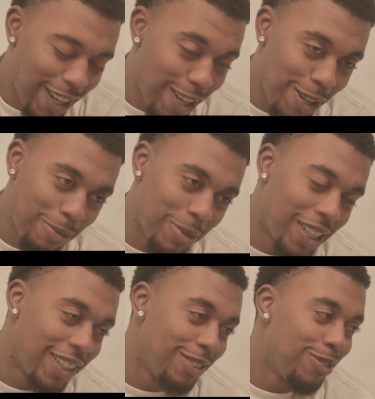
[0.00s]
Nah, man.
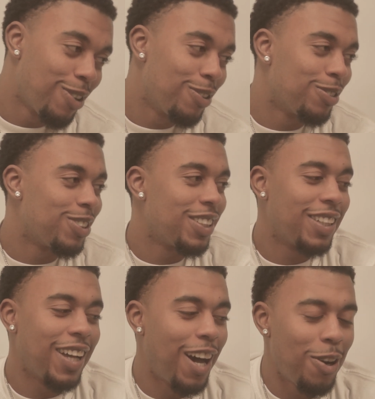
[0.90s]

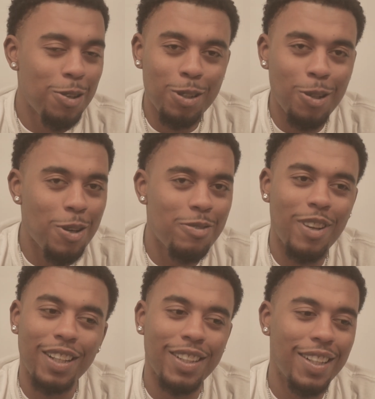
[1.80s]
I don't
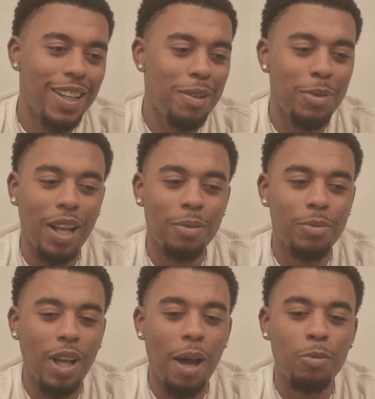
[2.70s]
glorify none of that, man.
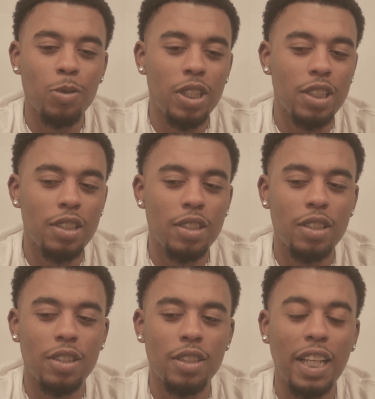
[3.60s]
I'm really.
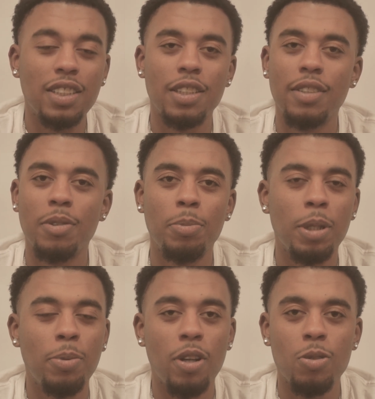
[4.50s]
That's an even
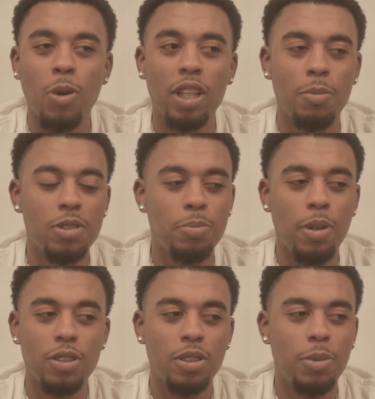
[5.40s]
big part of who I am as
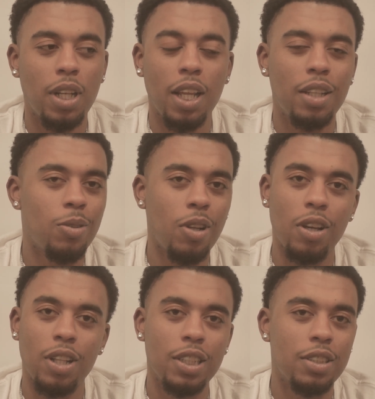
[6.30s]
a person, man. I ain't on
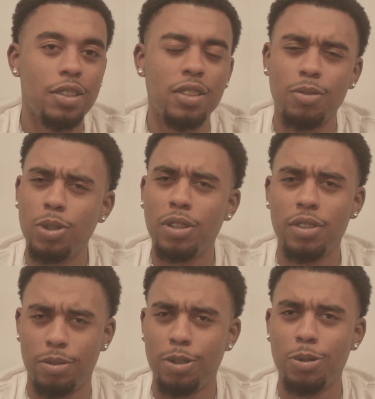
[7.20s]
all that.
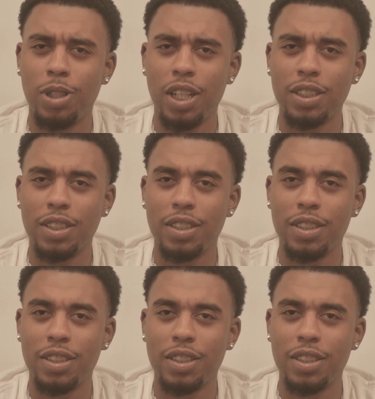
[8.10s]
You cool with cussing?